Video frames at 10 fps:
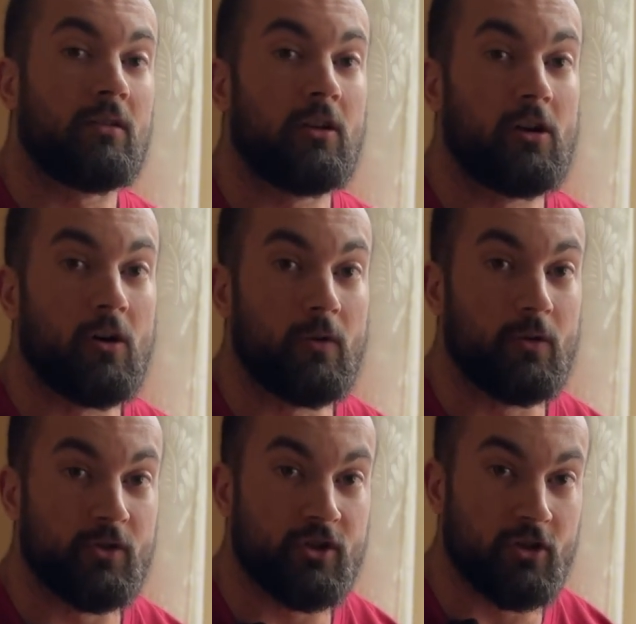you know,
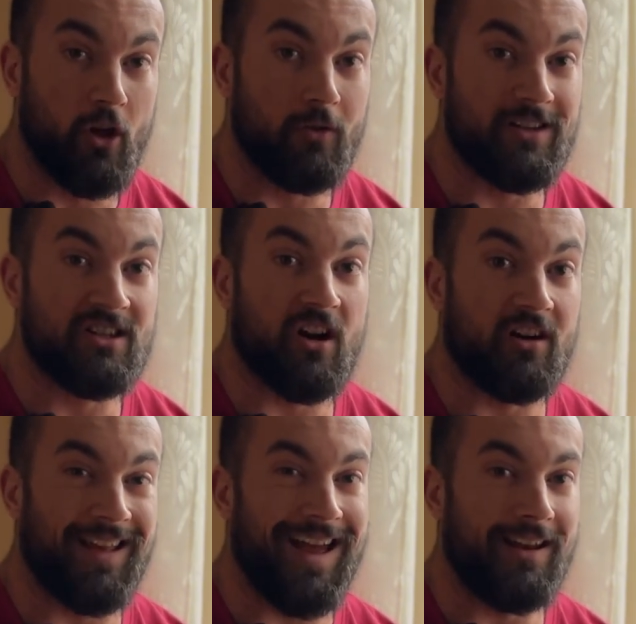you'll slowly
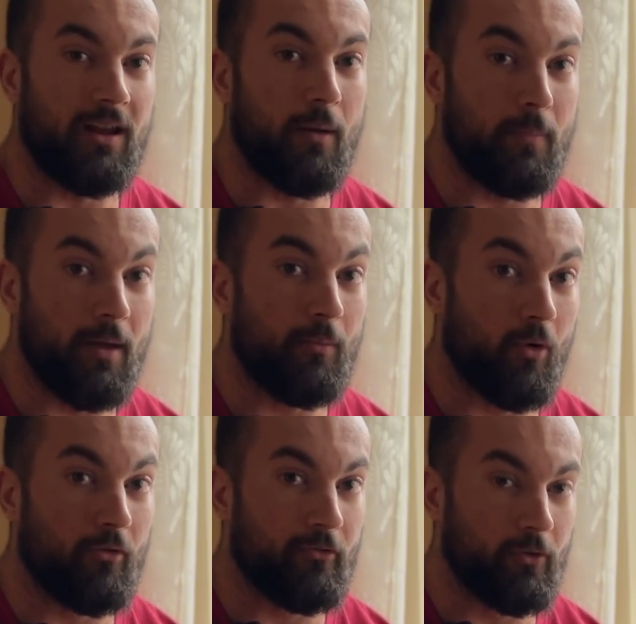start adding a bit
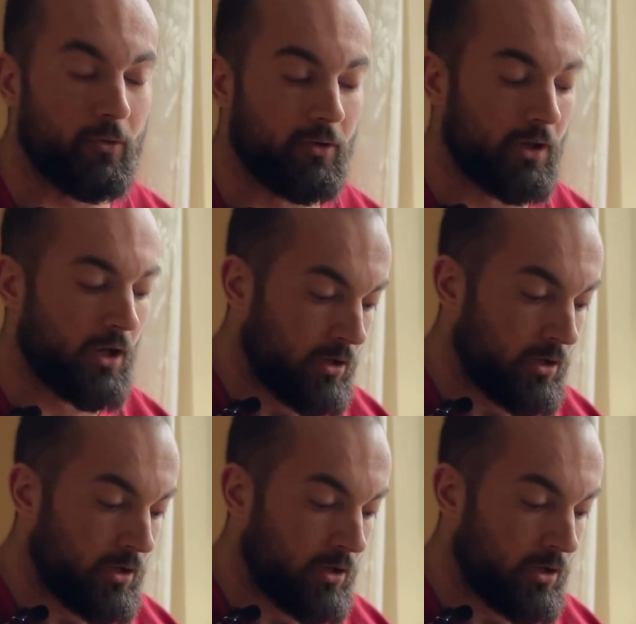more food